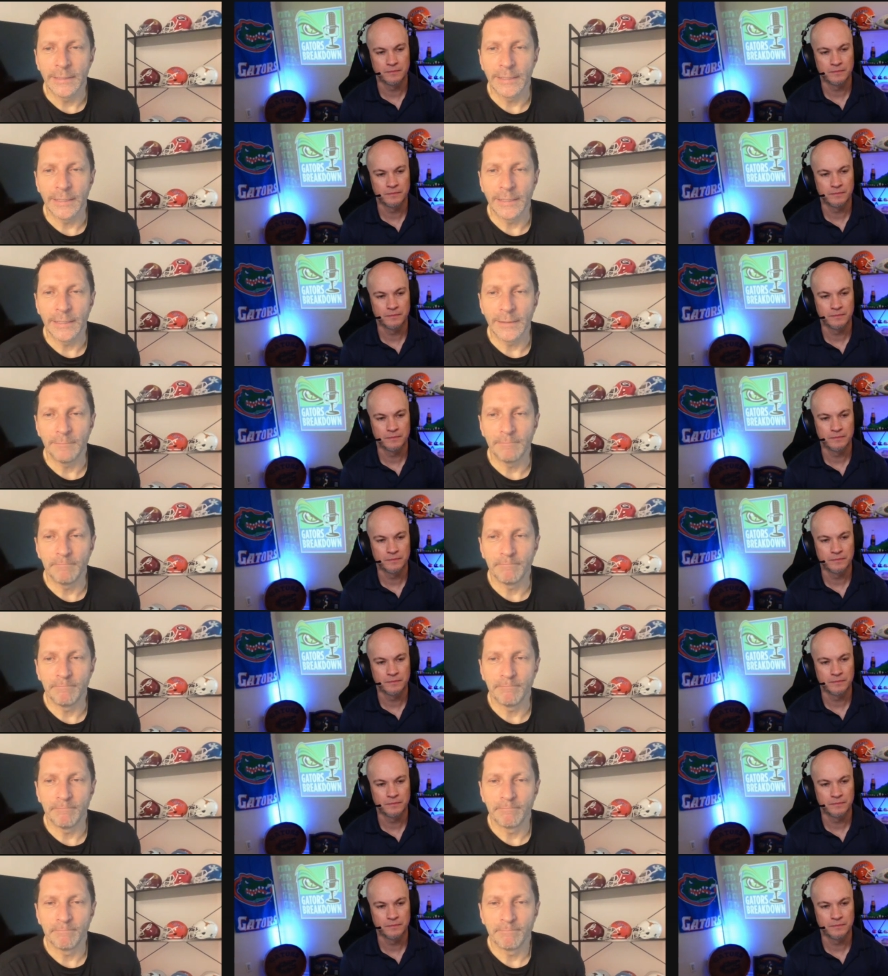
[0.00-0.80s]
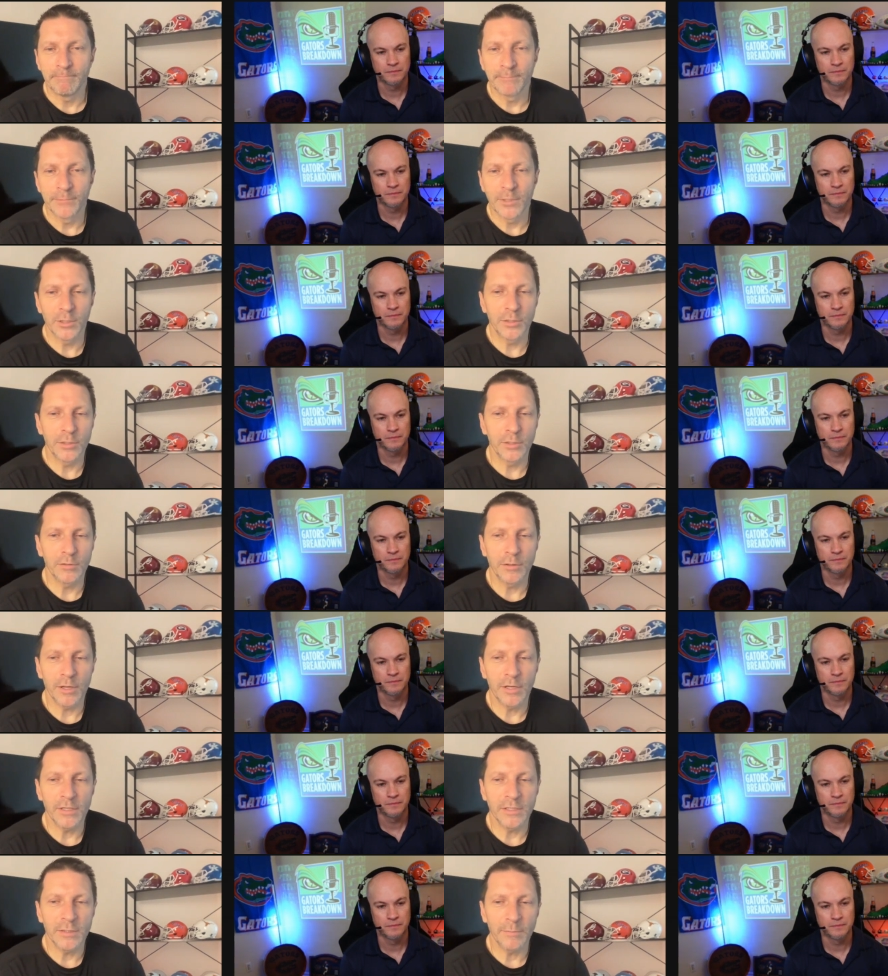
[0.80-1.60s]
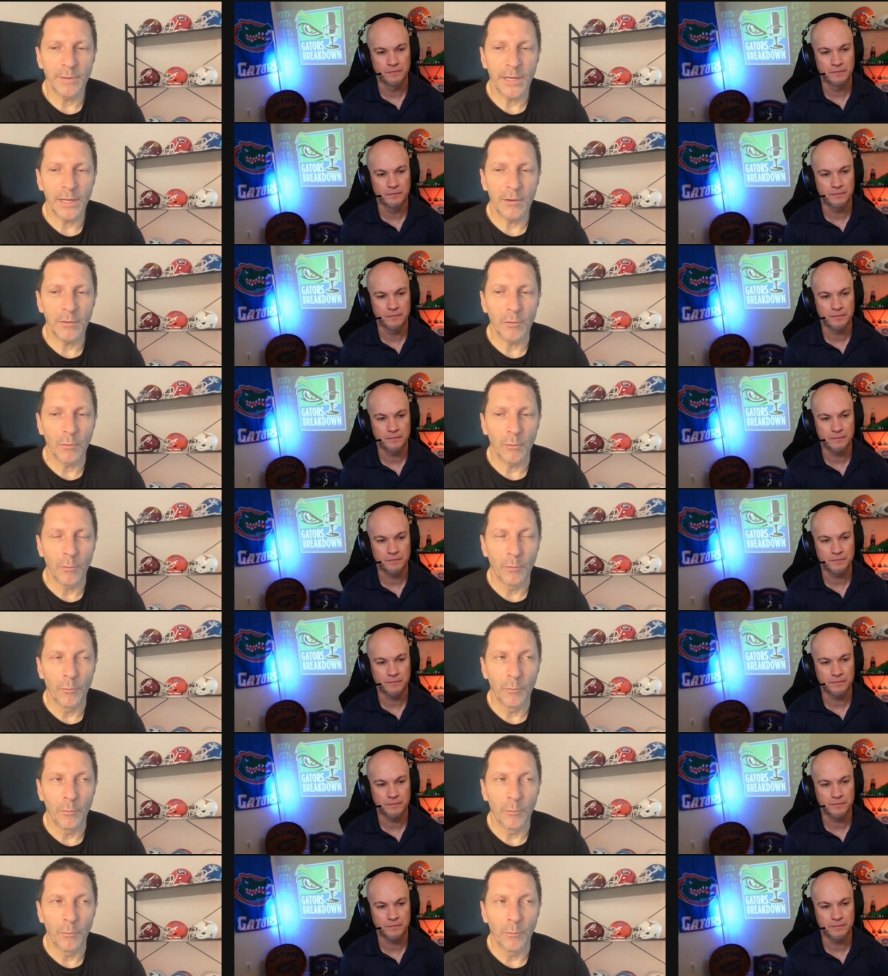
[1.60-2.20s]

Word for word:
Speaker 1: Um, just your thoughts about